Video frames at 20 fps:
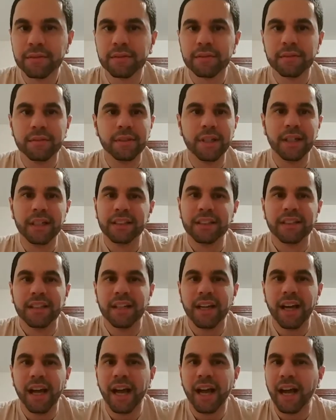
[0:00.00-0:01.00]
but
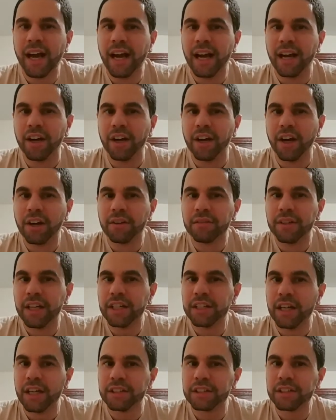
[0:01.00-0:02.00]
I don't know.
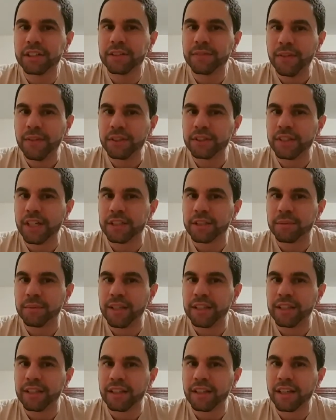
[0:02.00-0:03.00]
It just feels like to me
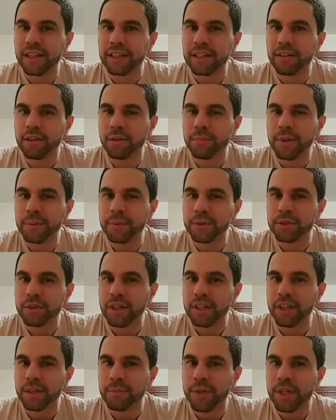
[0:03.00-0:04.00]
that like people try to
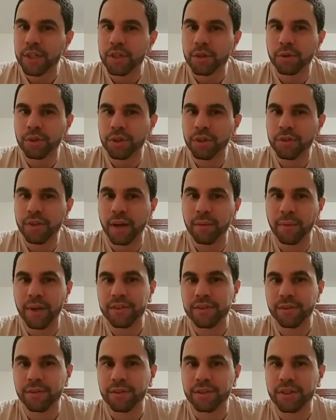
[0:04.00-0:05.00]
like pigeonhole you that way
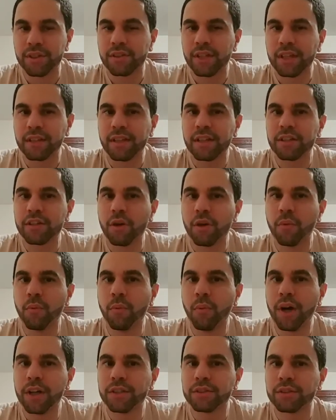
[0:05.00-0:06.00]
too. It's just like they don't
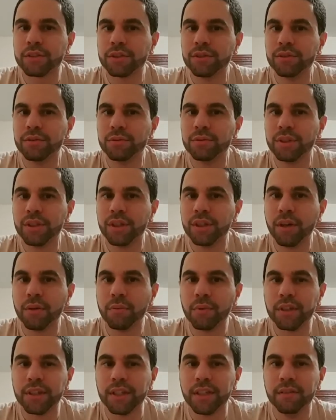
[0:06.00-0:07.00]
want to
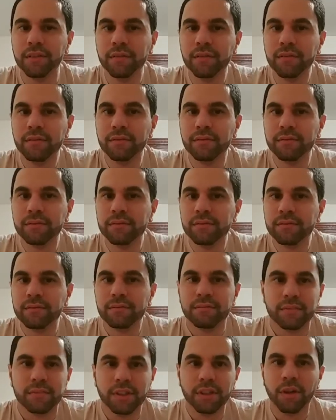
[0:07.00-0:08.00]
really
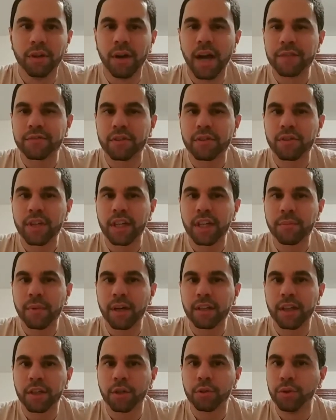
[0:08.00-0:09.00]
have to think
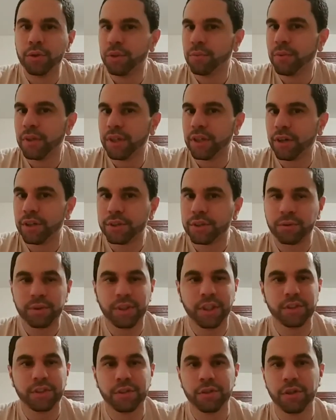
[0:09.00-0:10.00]
about like who you really are to, or
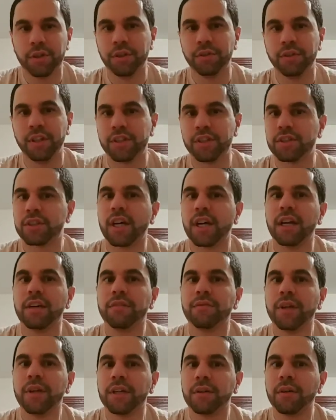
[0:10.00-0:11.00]
get to know you. They just kind of
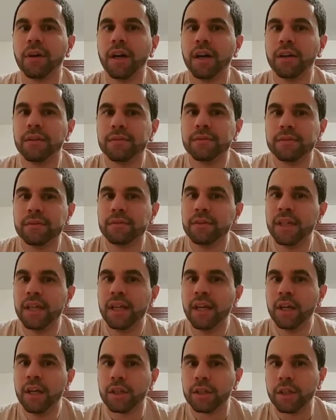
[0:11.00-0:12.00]
like
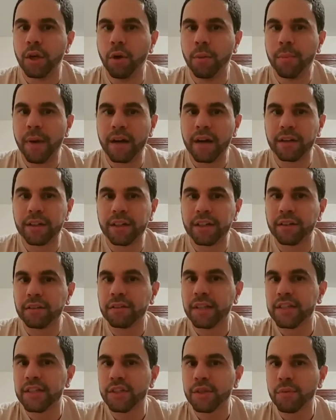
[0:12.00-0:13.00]
go about it in a
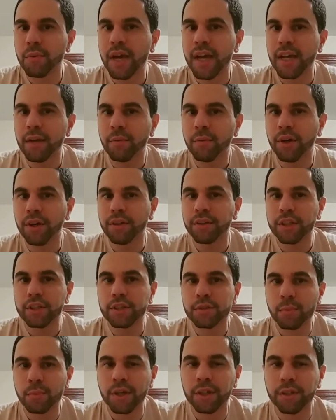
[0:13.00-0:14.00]
lazy way, where they
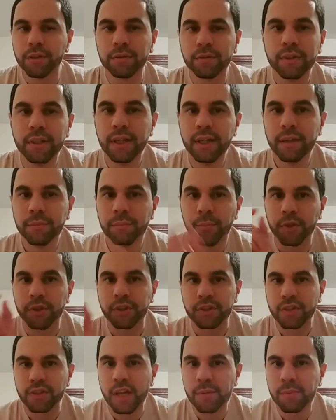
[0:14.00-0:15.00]
just want to put
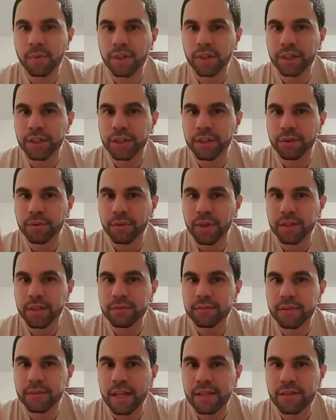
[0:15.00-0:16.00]
this label on you,
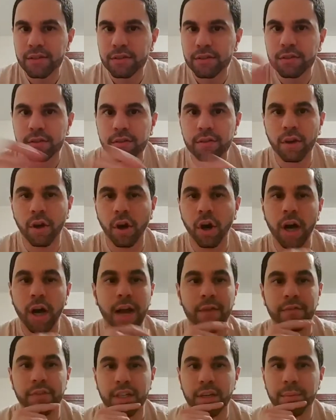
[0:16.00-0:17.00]
and that's
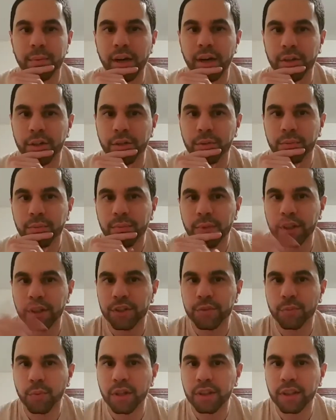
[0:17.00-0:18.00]
everything about you. And
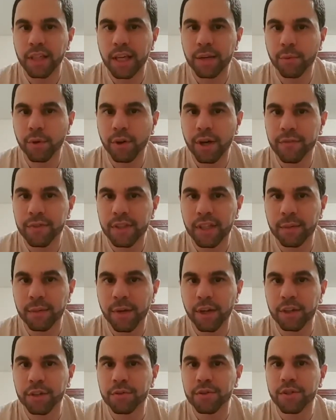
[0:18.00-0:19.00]
this one label, everything
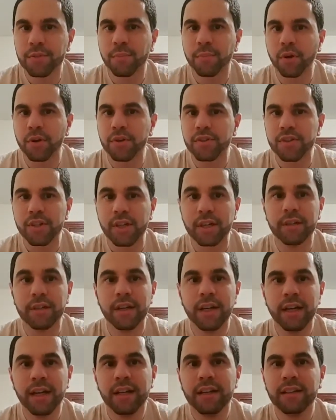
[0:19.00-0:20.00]
about you as a person,
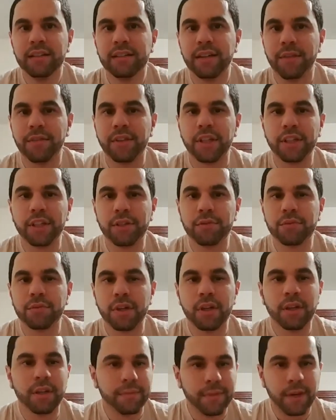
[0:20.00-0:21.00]
everything you
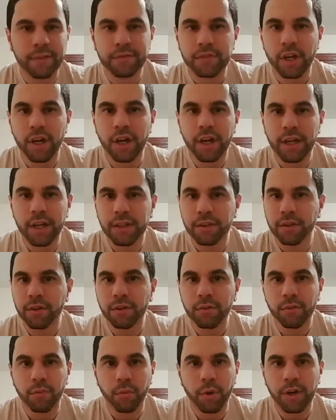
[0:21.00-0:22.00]
have done,
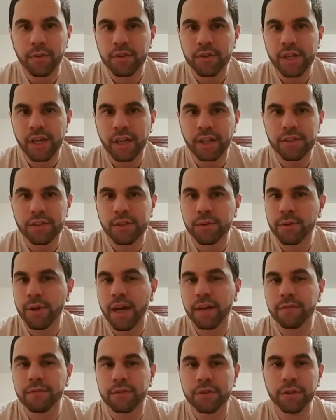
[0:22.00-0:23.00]
or whatever talents you
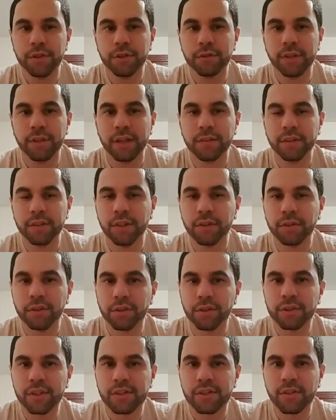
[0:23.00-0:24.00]
have too, that
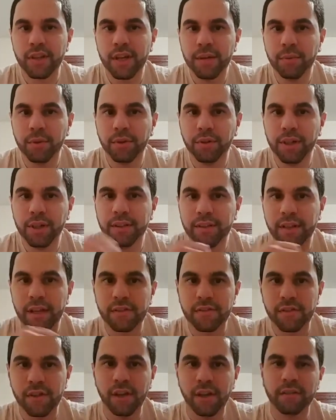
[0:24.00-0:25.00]
you're this label, and
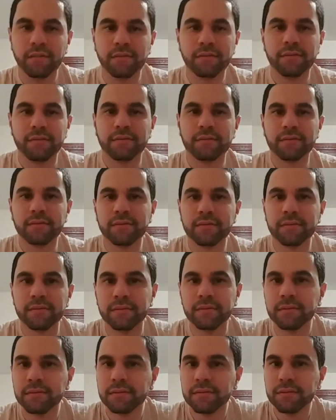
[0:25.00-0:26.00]
that's it.
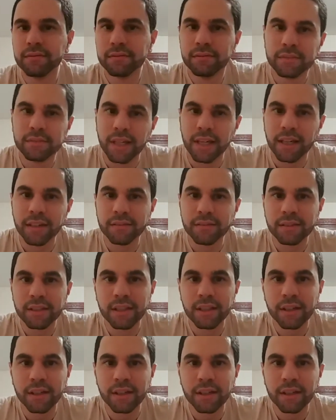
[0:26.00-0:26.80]
And